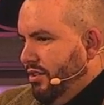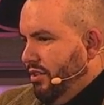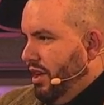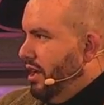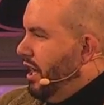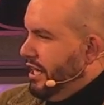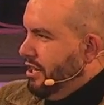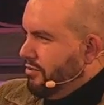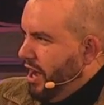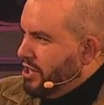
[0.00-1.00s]
God, I, I
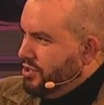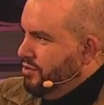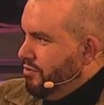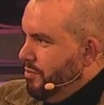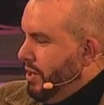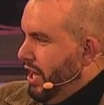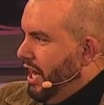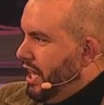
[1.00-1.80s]
need a rational reply.